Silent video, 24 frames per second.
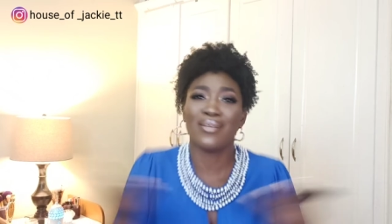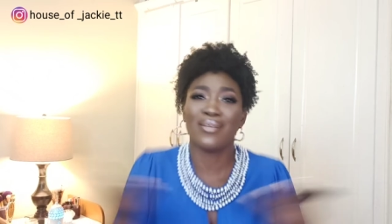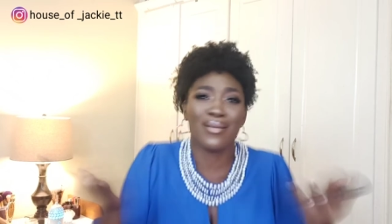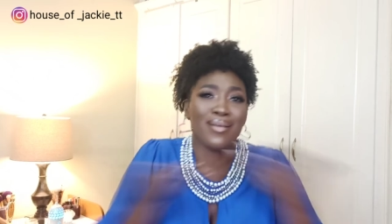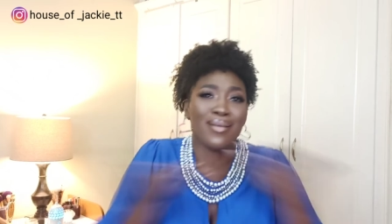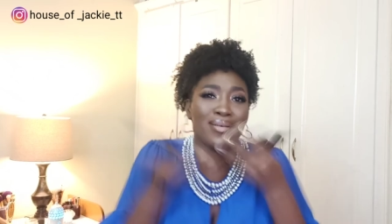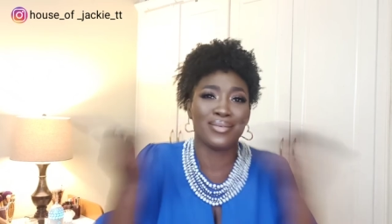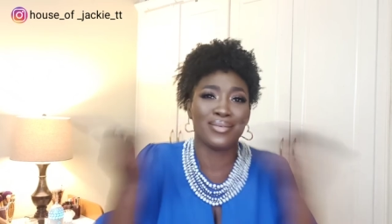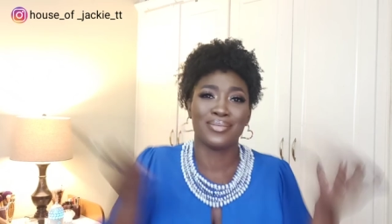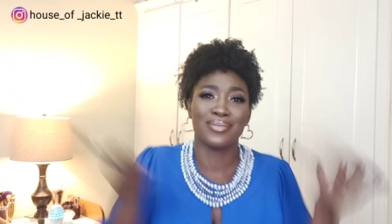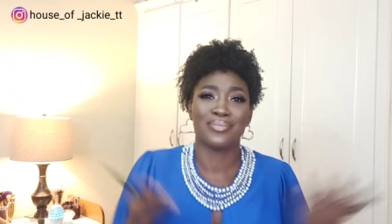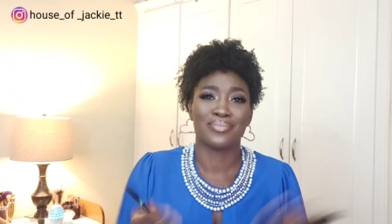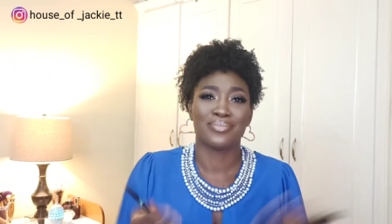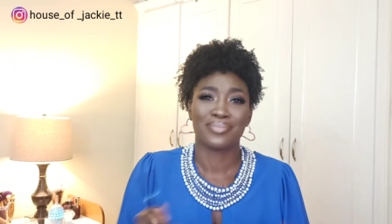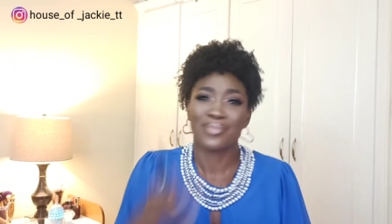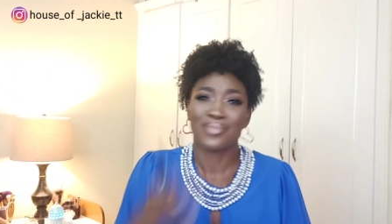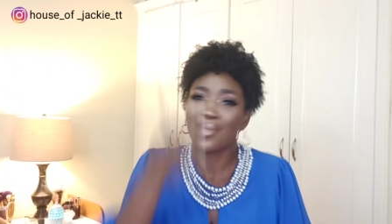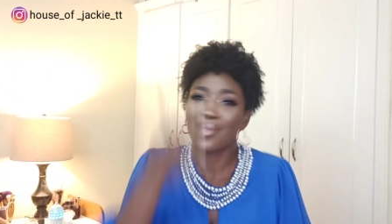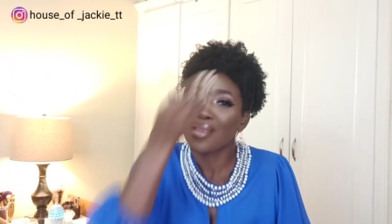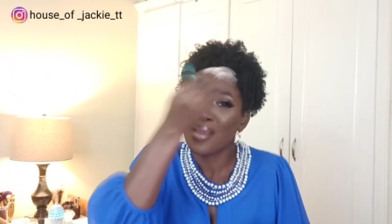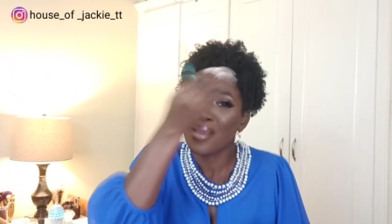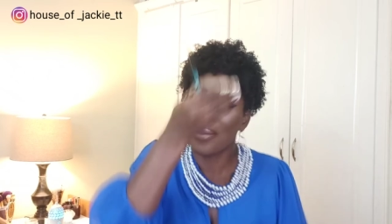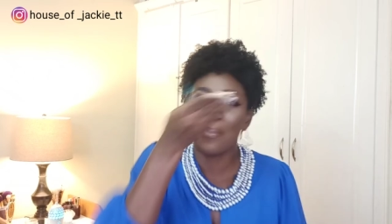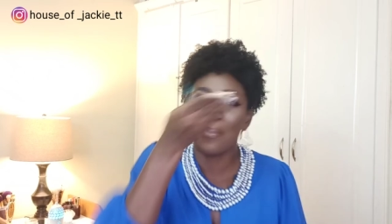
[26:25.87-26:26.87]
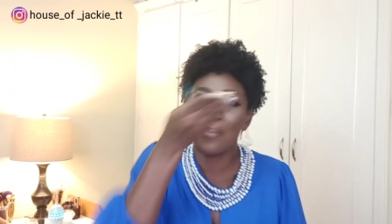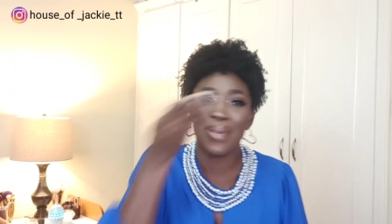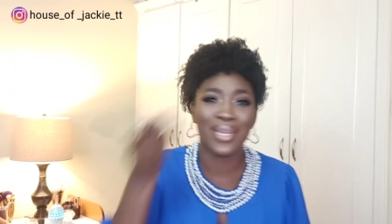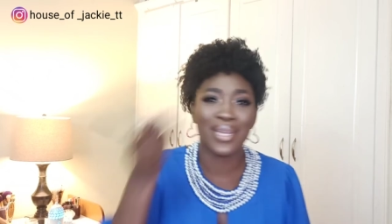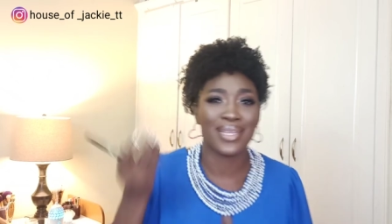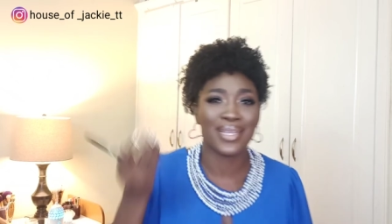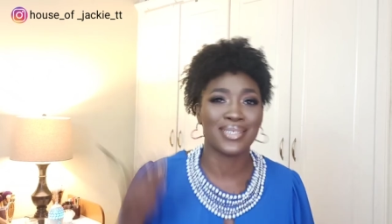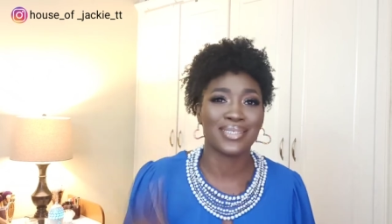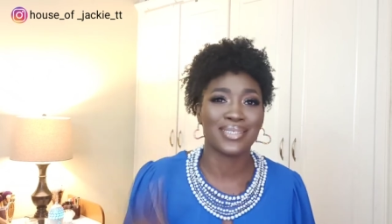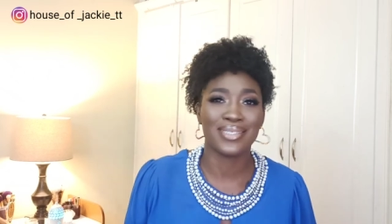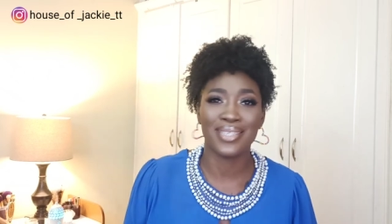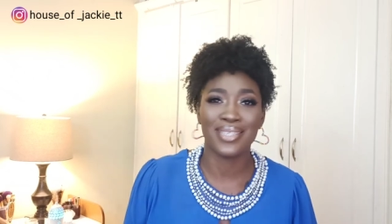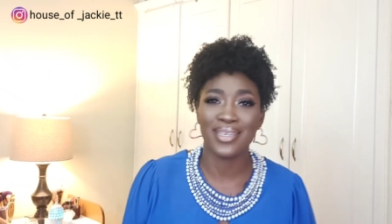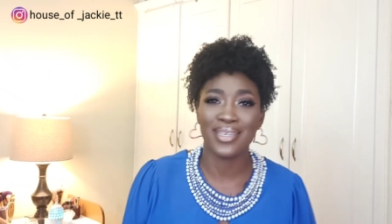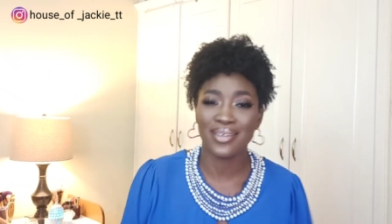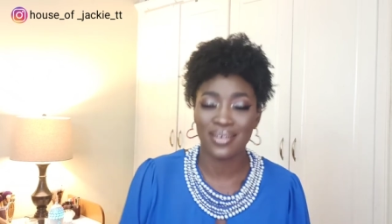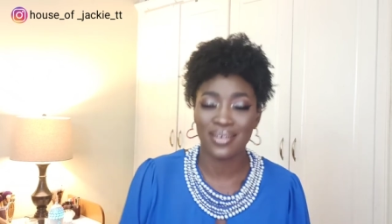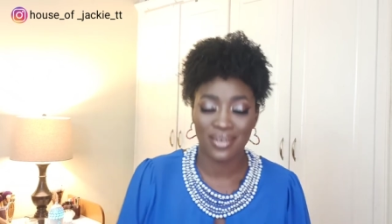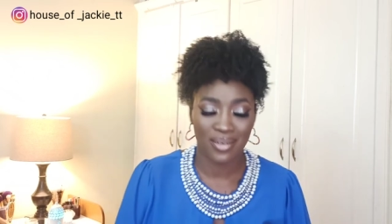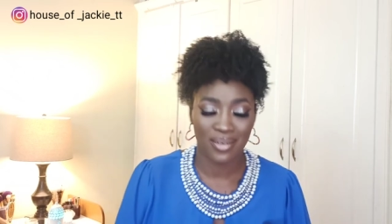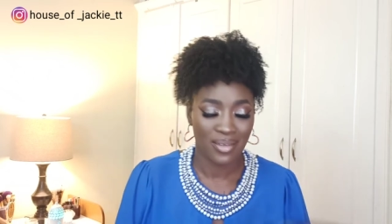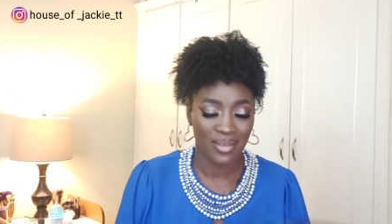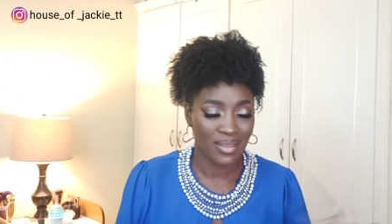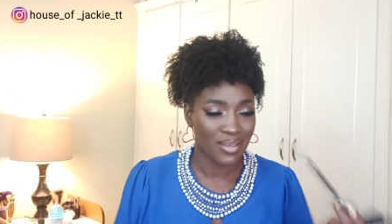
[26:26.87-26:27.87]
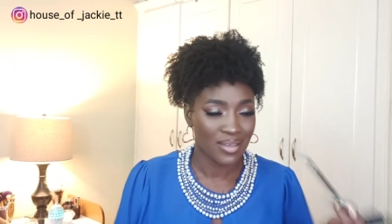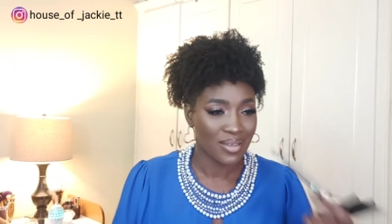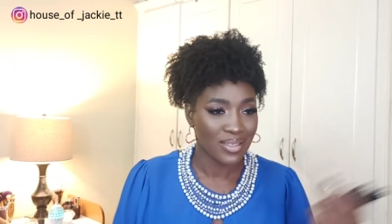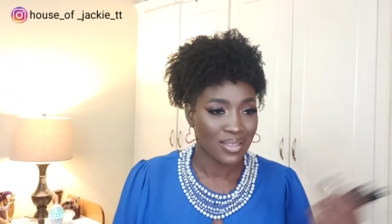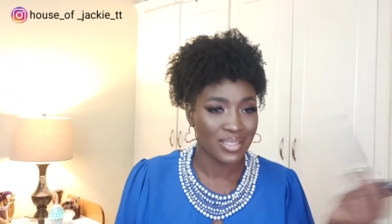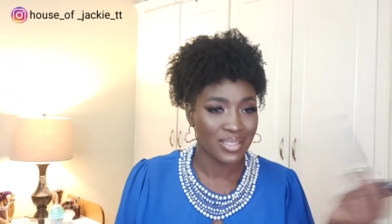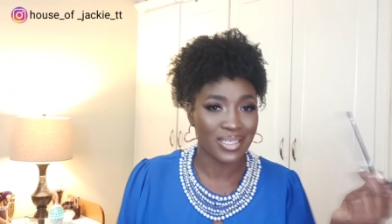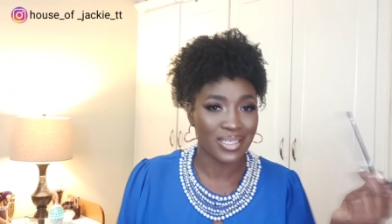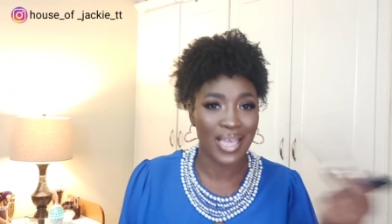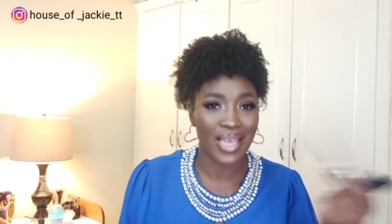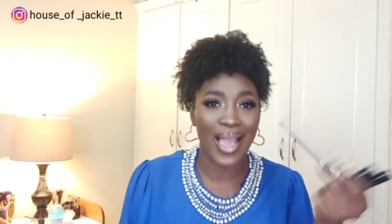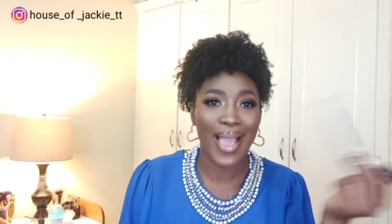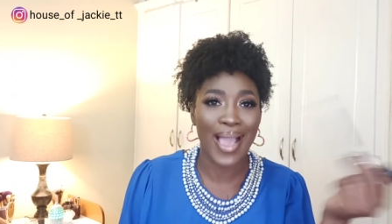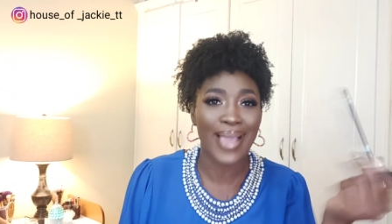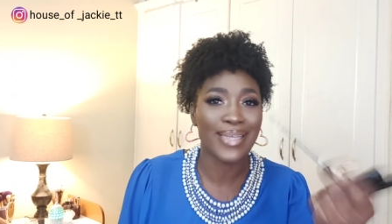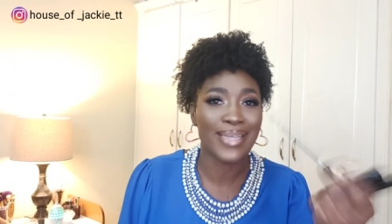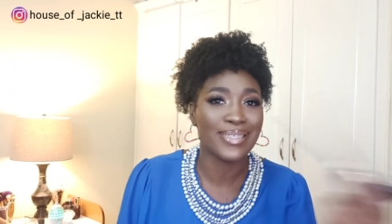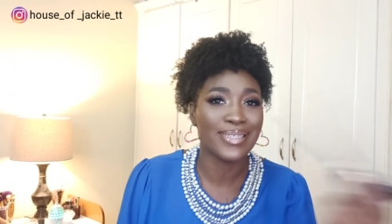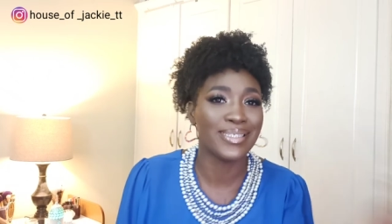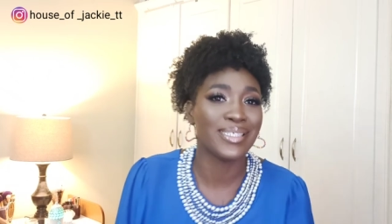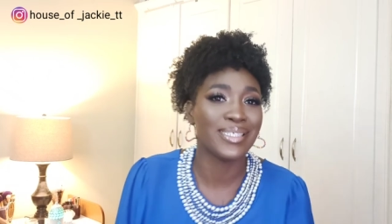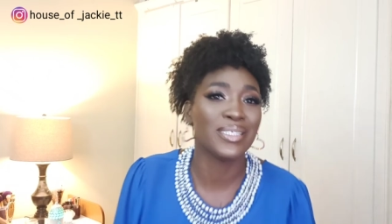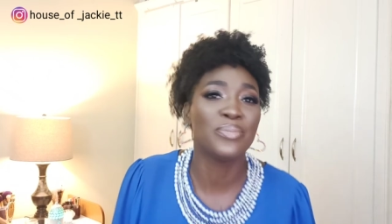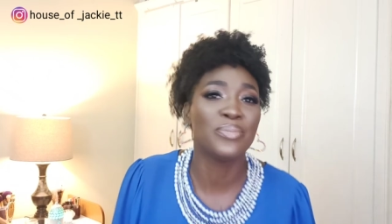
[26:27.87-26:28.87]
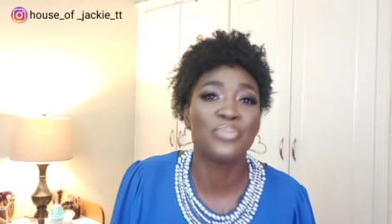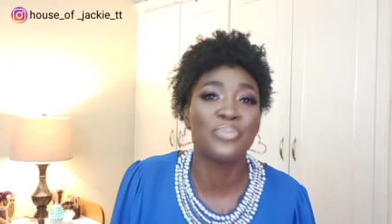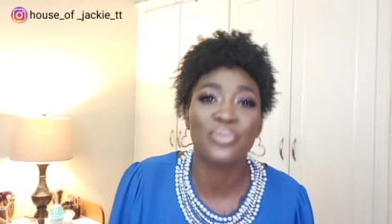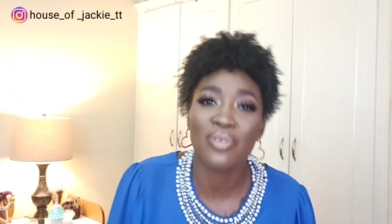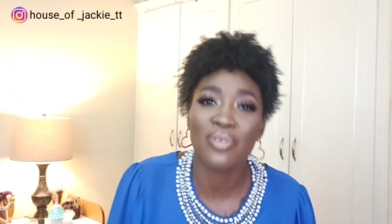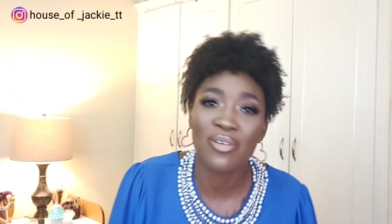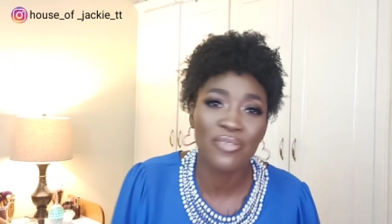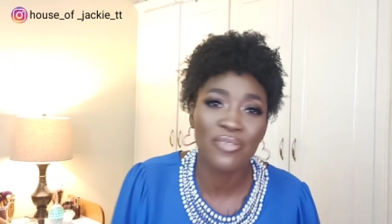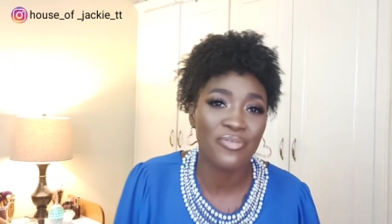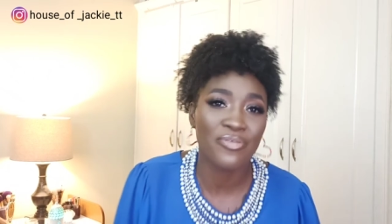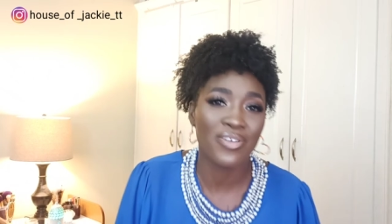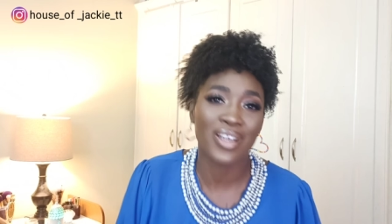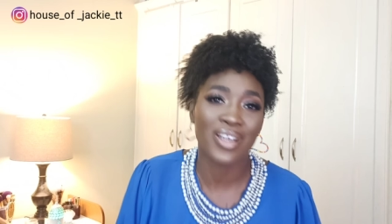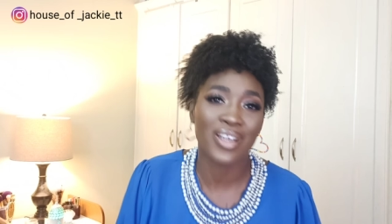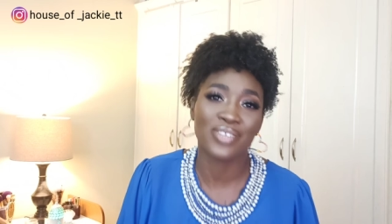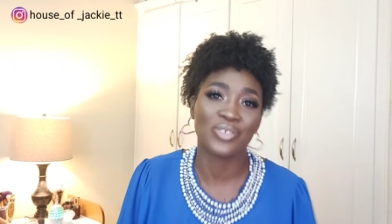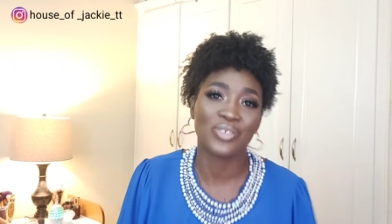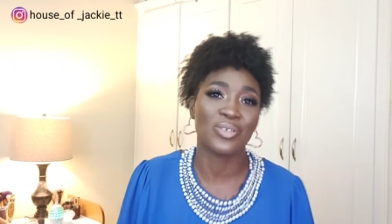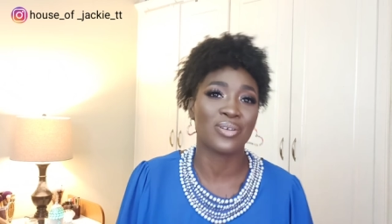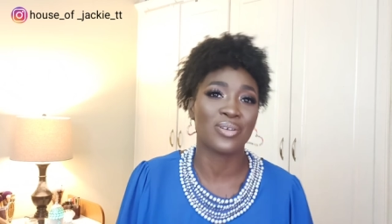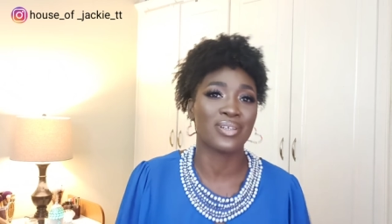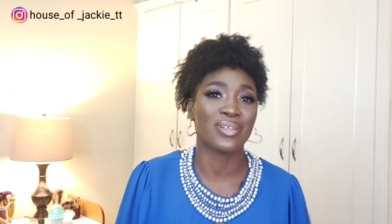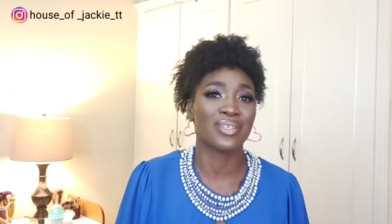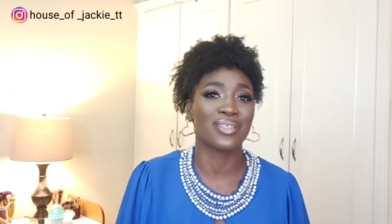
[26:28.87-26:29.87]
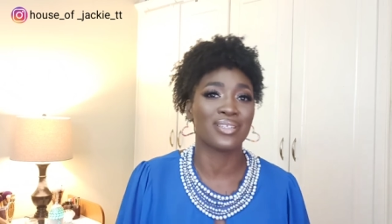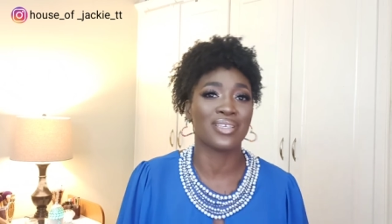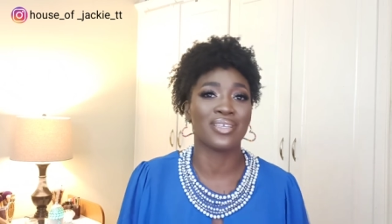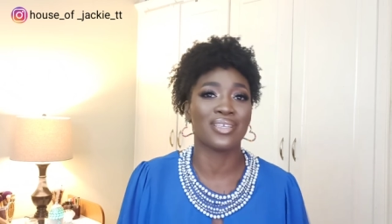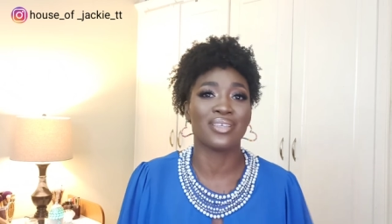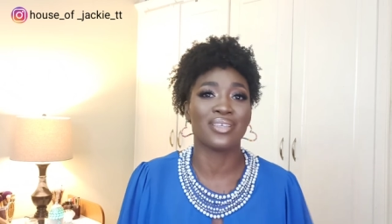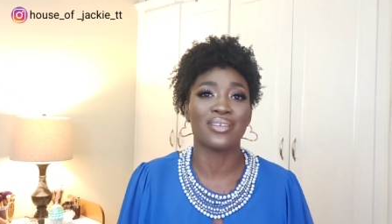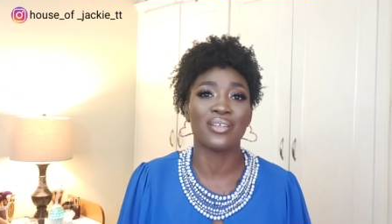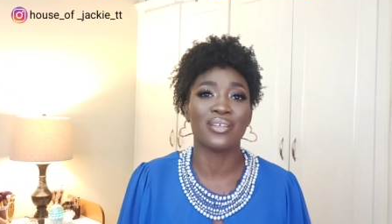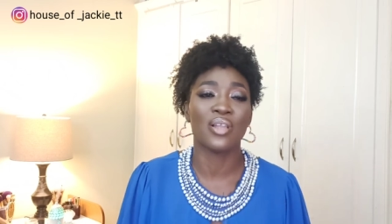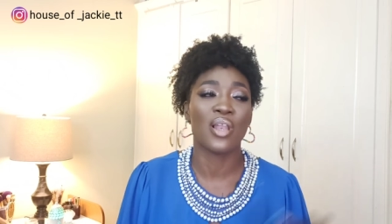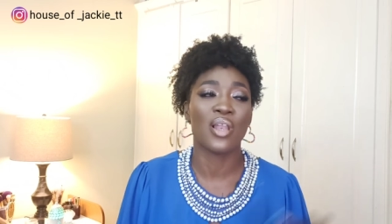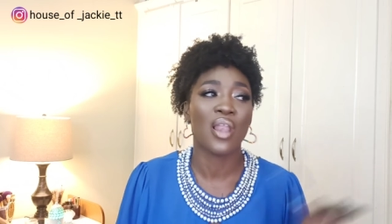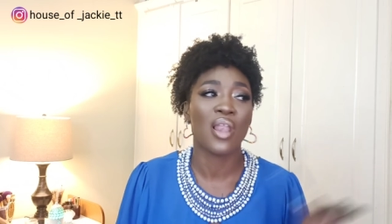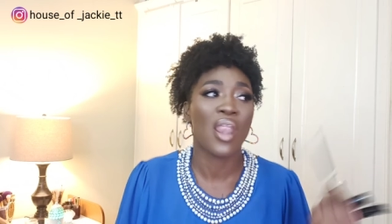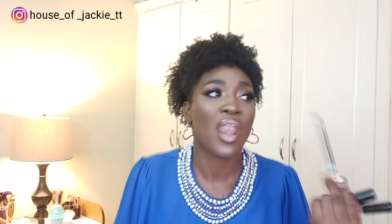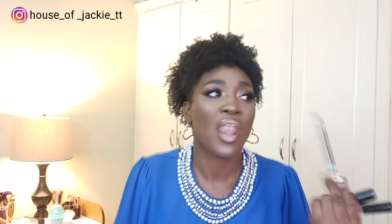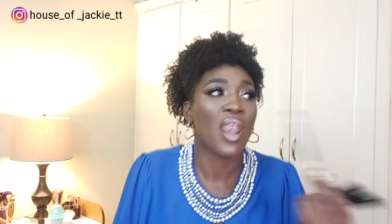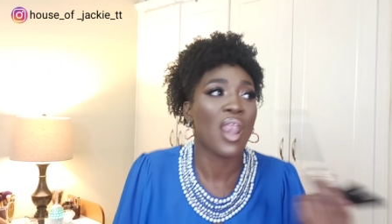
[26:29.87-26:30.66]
Ah, Bena Stick, the ideal brown fat chocolate girl.